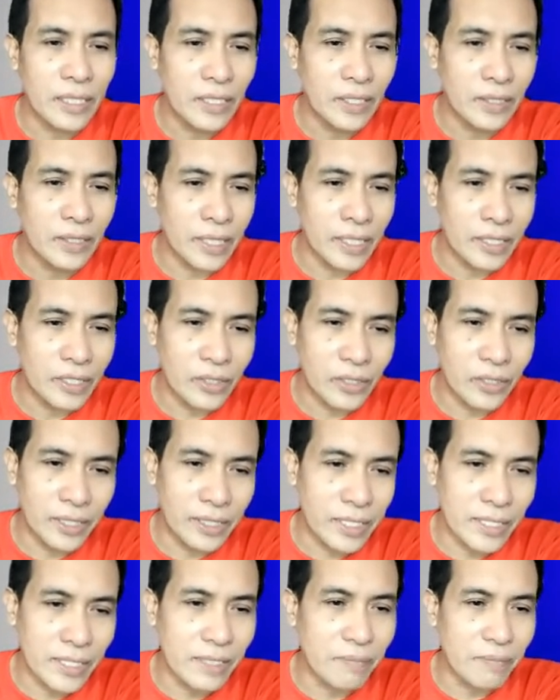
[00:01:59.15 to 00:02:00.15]
All right, so it
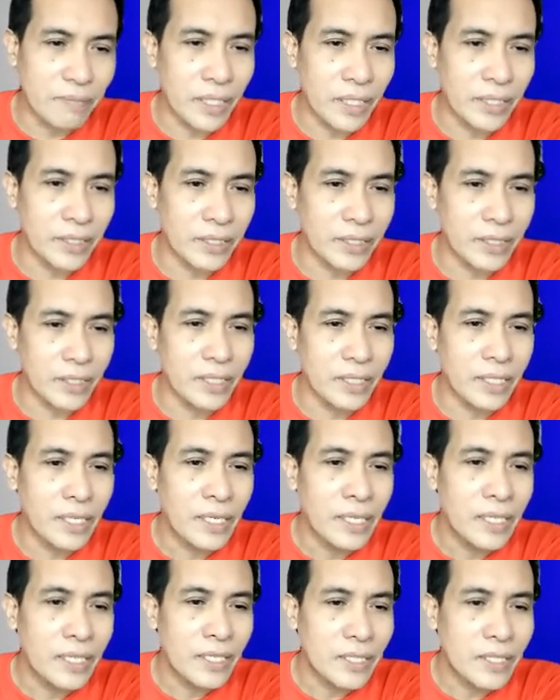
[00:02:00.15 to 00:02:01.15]
does not matter.
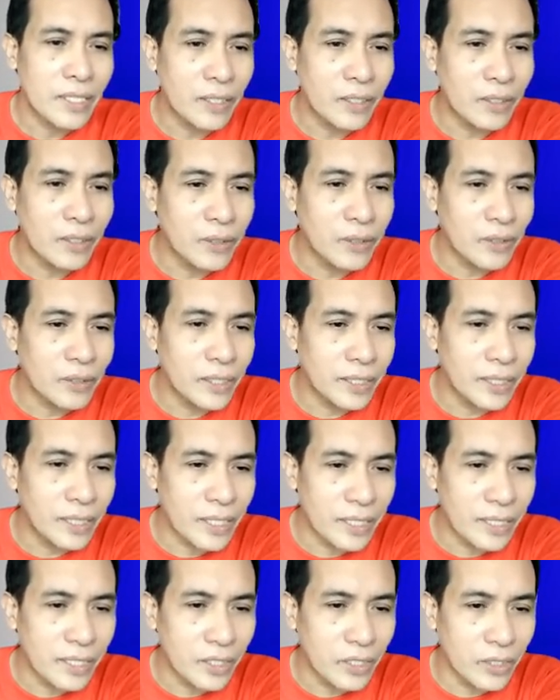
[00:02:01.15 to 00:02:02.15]
So let
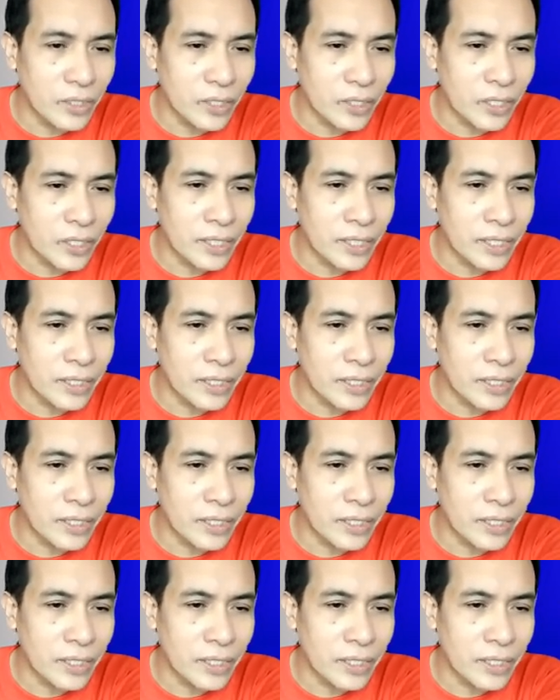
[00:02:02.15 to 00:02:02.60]
us ignore the